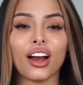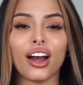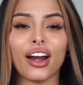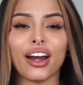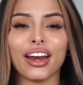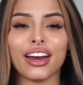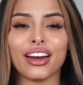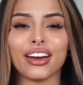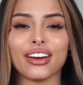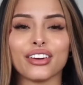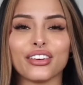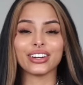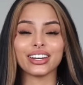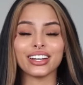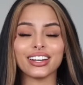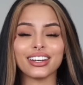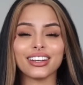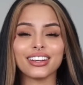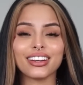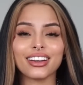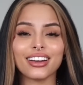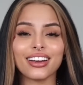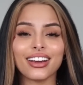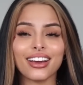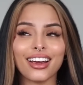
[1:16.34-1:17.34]
All right,
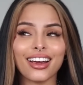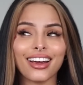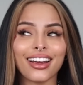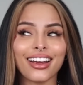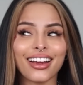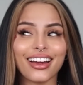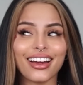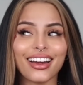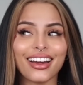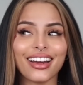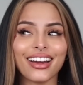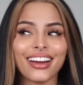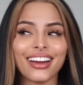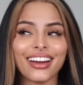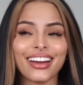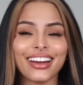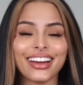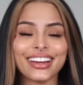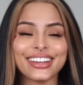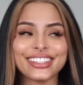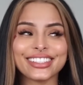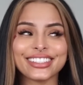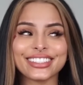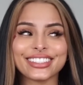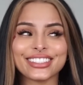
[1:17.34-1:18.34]
3,
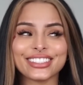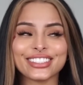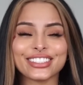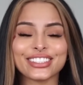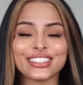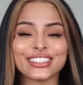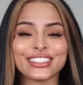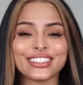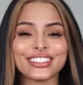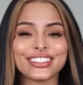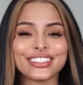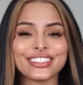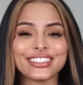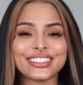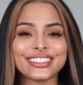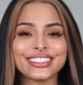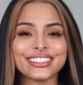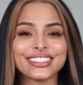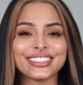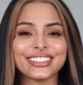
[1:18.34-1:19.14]
2.